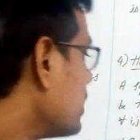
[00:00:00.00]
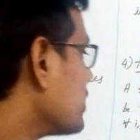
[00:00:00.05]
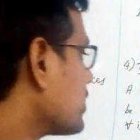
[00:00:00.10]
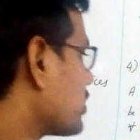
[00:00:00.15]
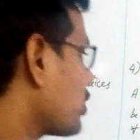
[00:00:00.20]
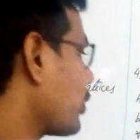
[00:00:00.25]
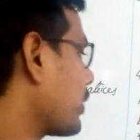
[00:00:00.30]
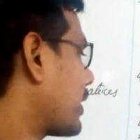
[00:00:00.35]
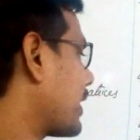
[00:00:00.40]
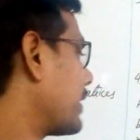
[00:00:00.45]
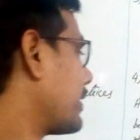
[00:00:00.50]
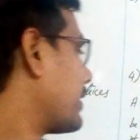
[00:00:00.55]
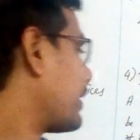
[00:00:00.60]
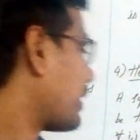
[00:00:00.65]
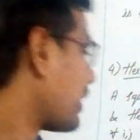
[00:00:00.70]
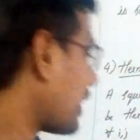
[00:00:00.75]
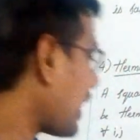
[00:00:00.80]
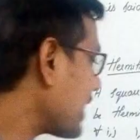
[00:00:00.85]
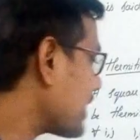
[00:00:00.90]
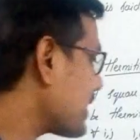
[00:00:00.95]
So you can
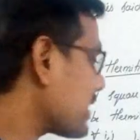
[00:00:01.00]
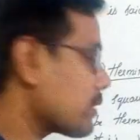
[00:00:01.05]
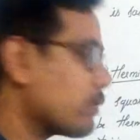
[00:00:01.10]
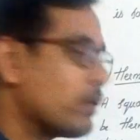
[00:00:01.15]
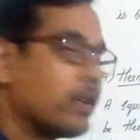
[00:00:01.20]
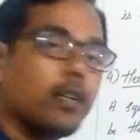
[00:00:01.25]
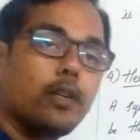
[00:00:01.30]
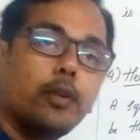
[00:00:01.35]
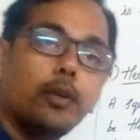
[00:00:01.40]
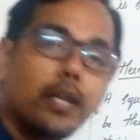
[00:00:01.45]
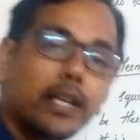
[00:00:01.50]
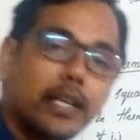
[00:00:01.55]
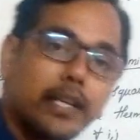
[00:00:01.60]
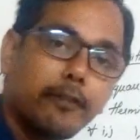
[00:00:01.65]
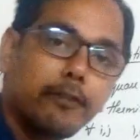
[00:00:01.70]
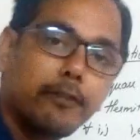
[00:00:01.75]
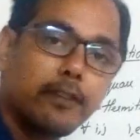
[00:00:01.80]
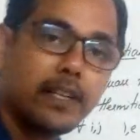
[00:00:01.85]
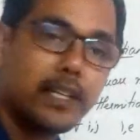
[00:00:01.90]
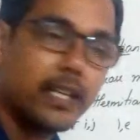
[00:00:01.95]
try this one, you will
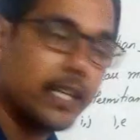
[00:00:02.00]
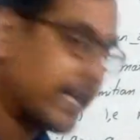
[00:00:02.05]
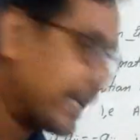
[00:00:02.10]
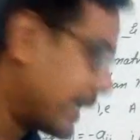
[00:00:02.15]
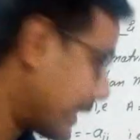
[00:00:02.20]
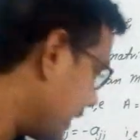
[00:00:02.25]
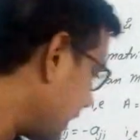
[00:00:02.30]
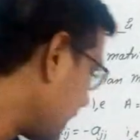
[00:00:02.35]
definitely get.